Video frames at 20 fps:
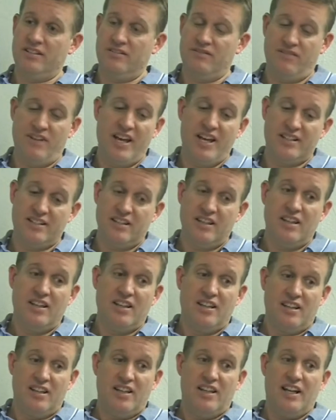In fact,
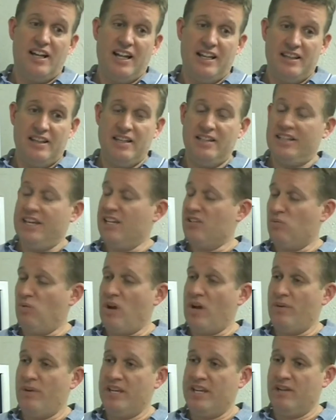I think that's why we